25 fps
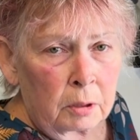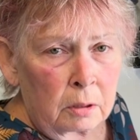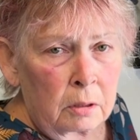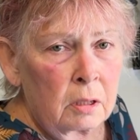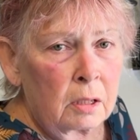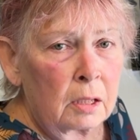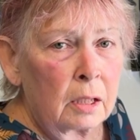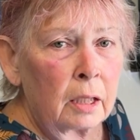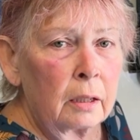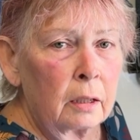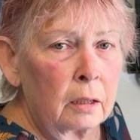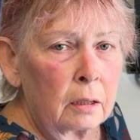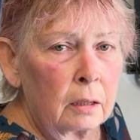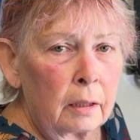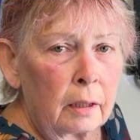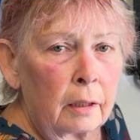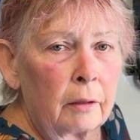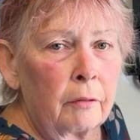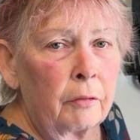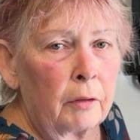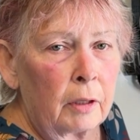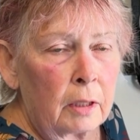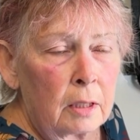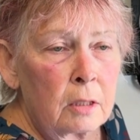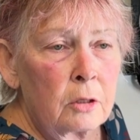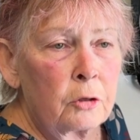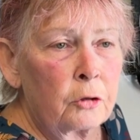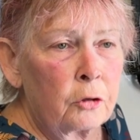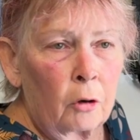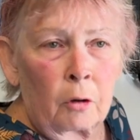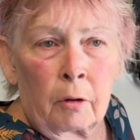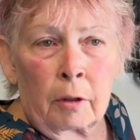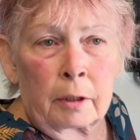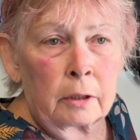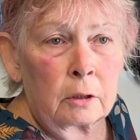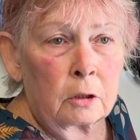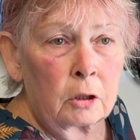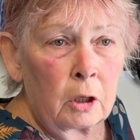skill in these
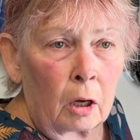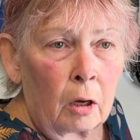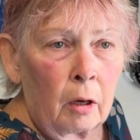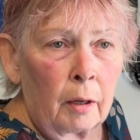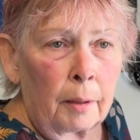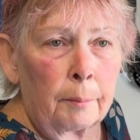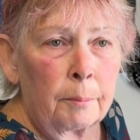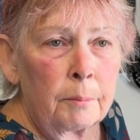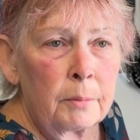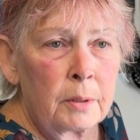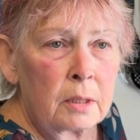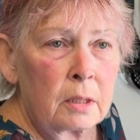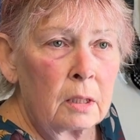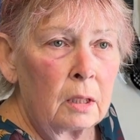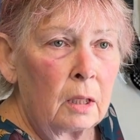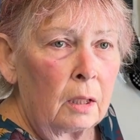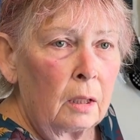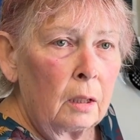trying times,